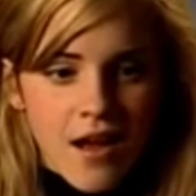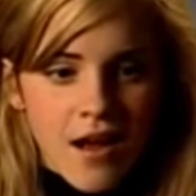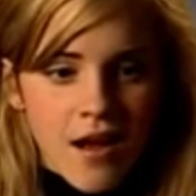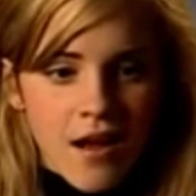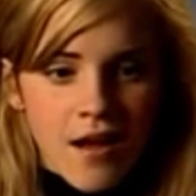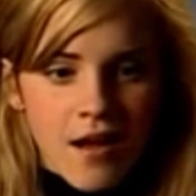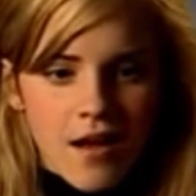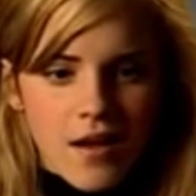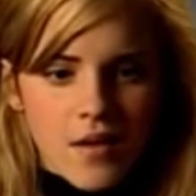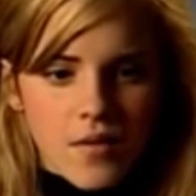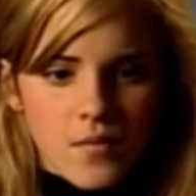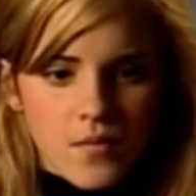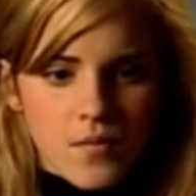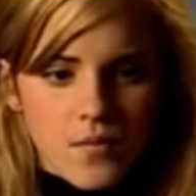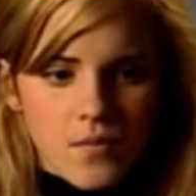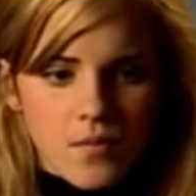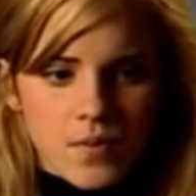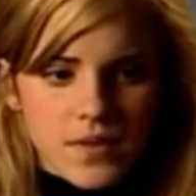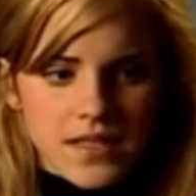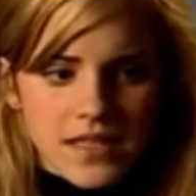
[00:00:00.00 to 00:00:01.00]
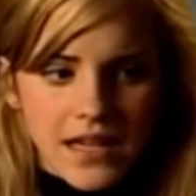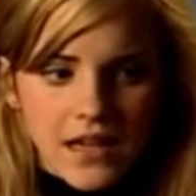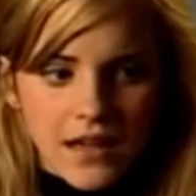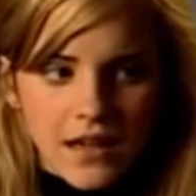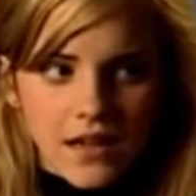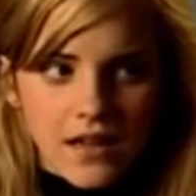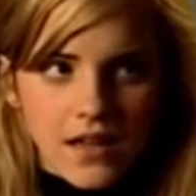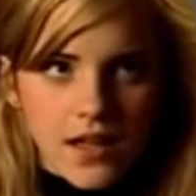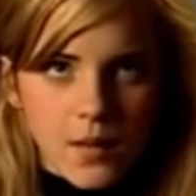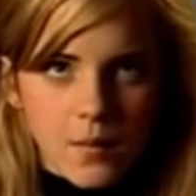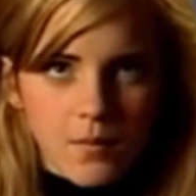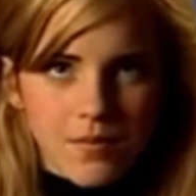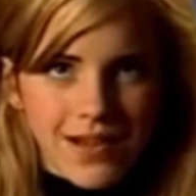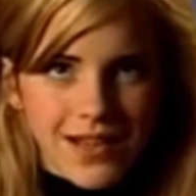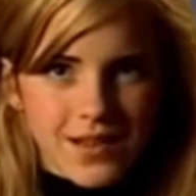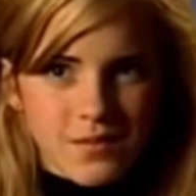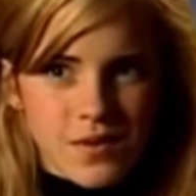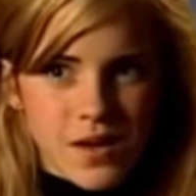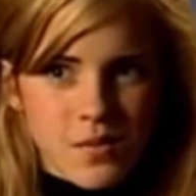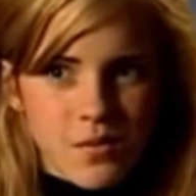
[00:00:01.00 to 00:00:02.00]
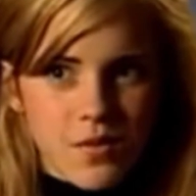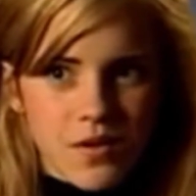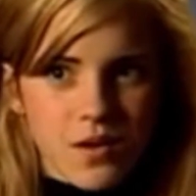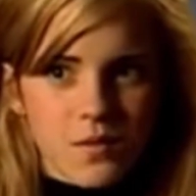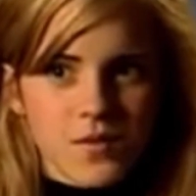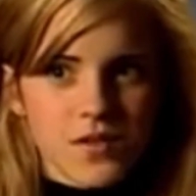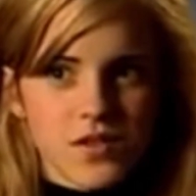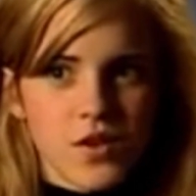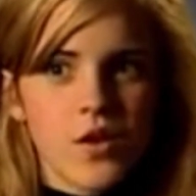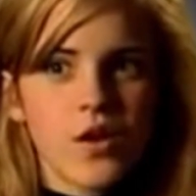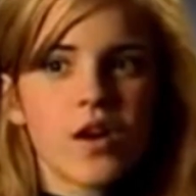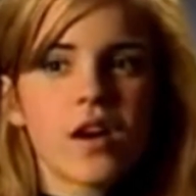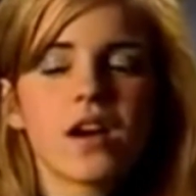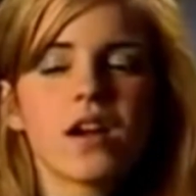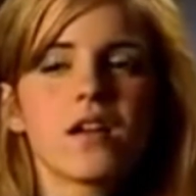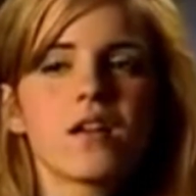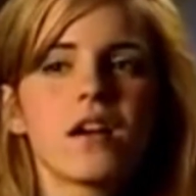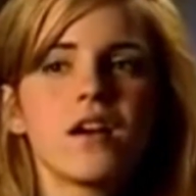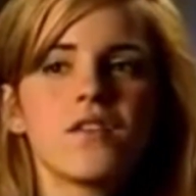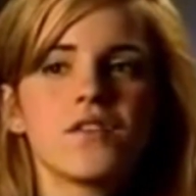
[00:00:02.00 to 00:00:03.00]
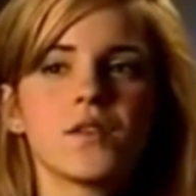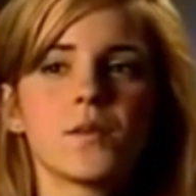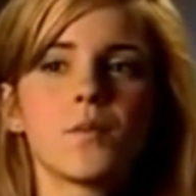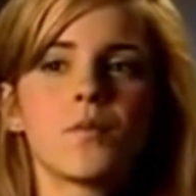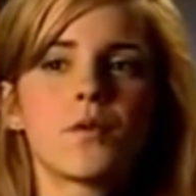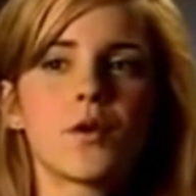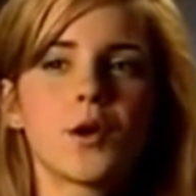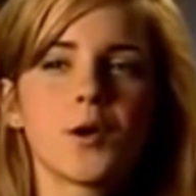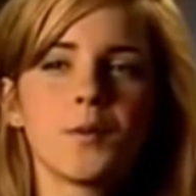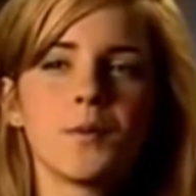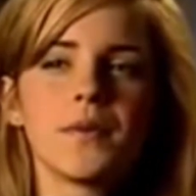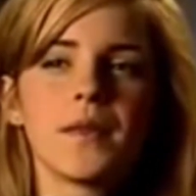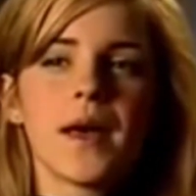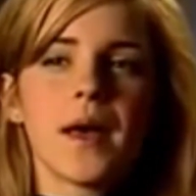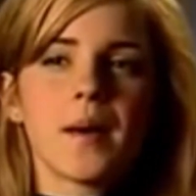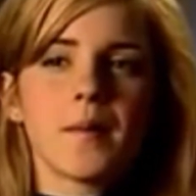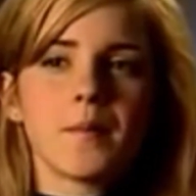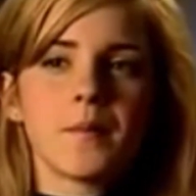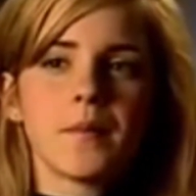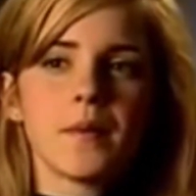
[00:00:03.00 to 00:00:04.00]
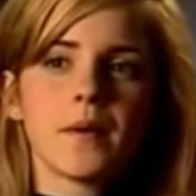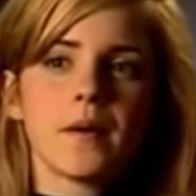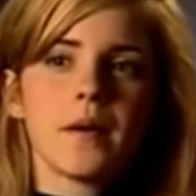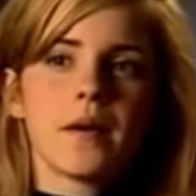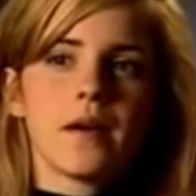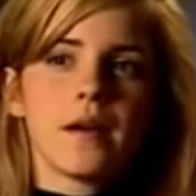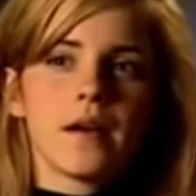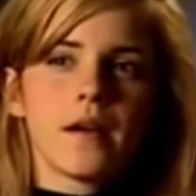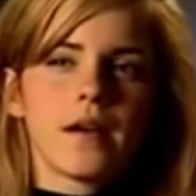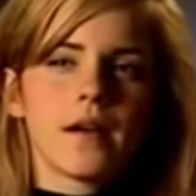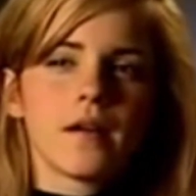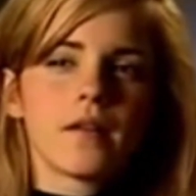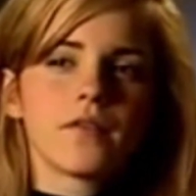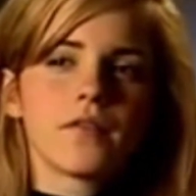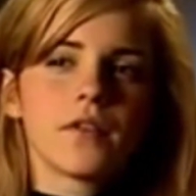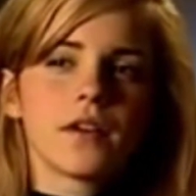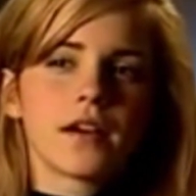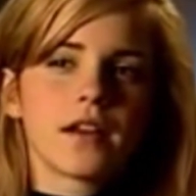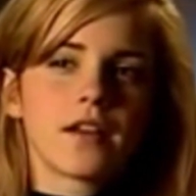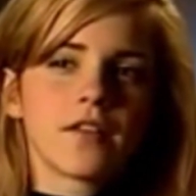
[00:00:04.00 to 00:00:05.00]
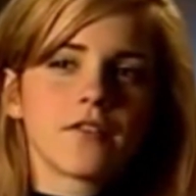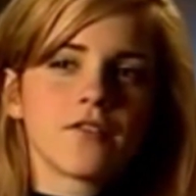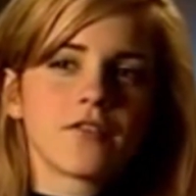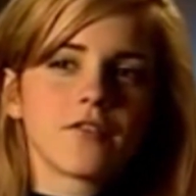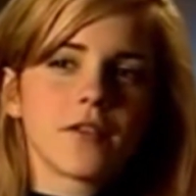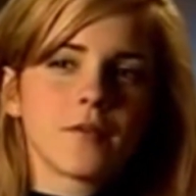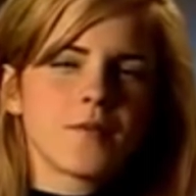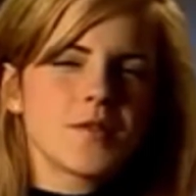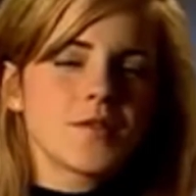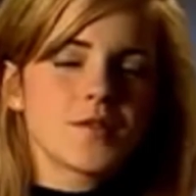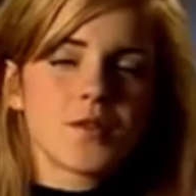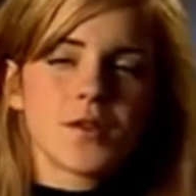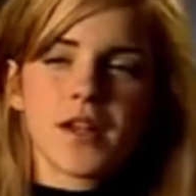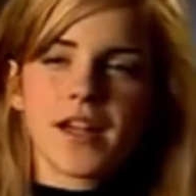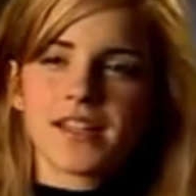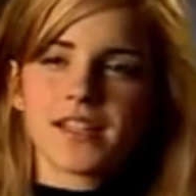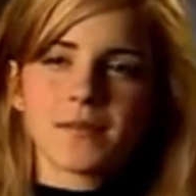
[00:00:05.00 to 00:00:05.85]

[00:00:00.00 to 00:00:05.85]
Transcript: particularly pick them up on. I'm sorry. I'll have to probe them. For kind of, I'm sure we'll